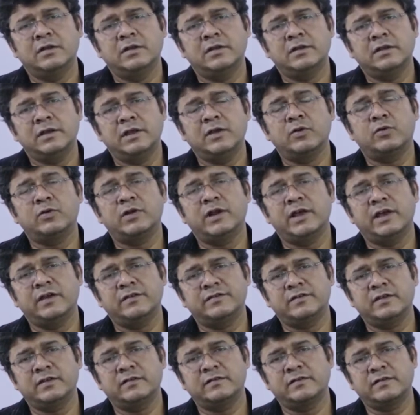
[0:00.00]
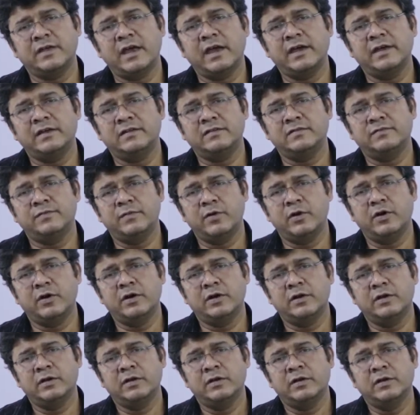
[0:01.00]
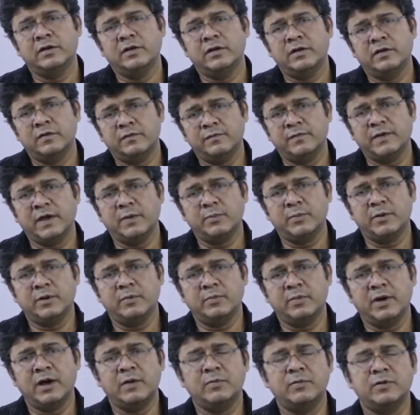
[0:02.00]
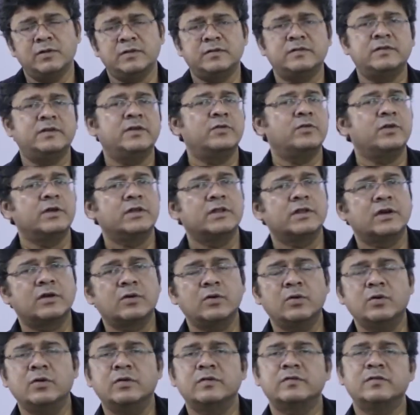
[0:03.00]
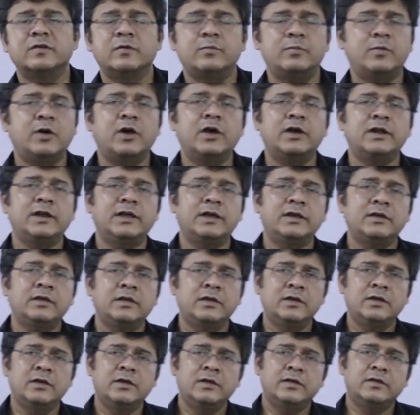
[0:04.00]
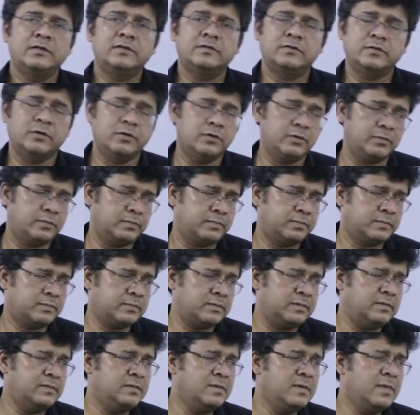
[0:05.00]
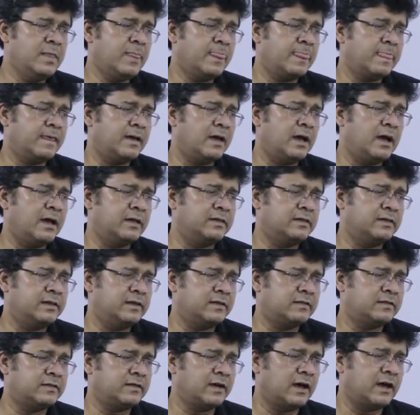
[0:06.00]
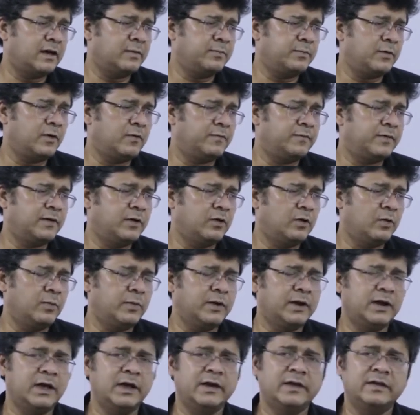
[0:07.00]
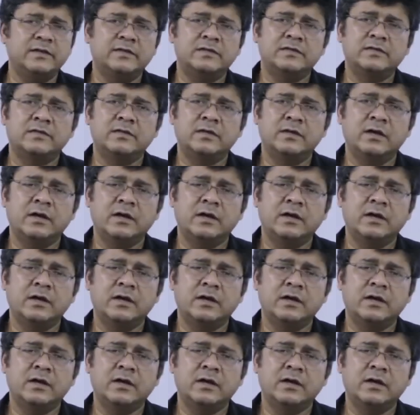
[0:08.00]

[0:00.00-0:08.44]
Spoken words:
nucleation sites for vapor bubbles during the course of boiling. So, and this type of phenomena is